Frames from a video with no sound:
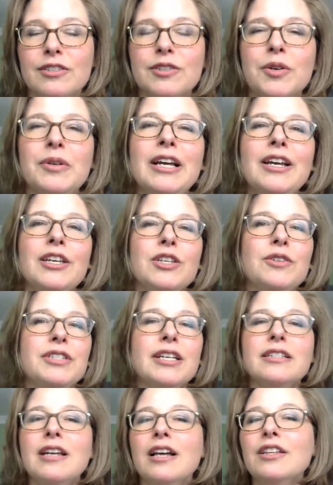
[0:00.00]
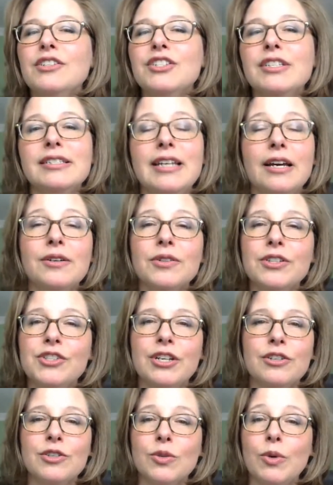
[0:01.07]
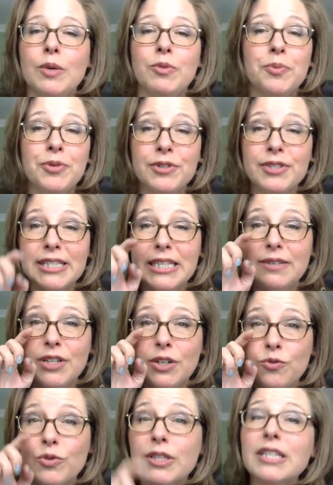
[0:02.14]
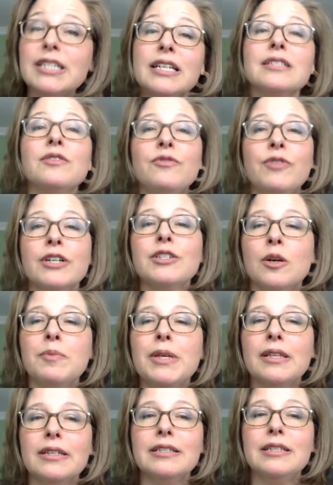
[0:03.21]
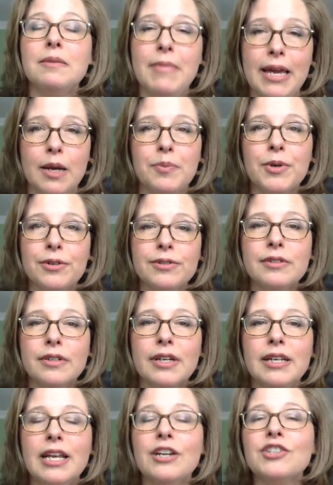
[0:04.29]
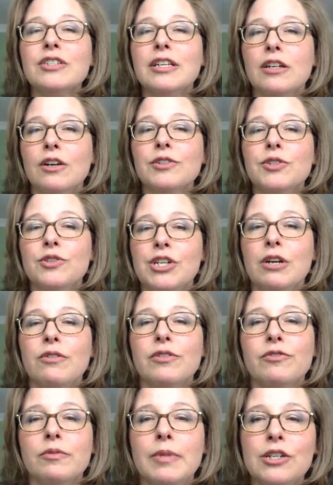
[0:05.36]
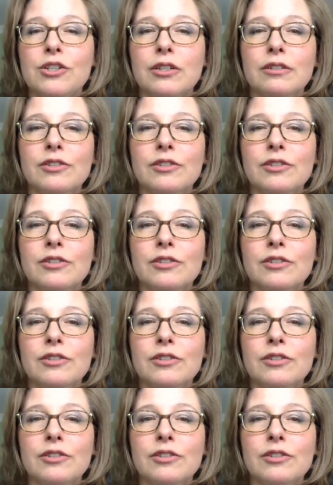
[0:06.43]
So, technology has not only changed the way we're perceived, it really does affect our ability to make a personal connection and also share information.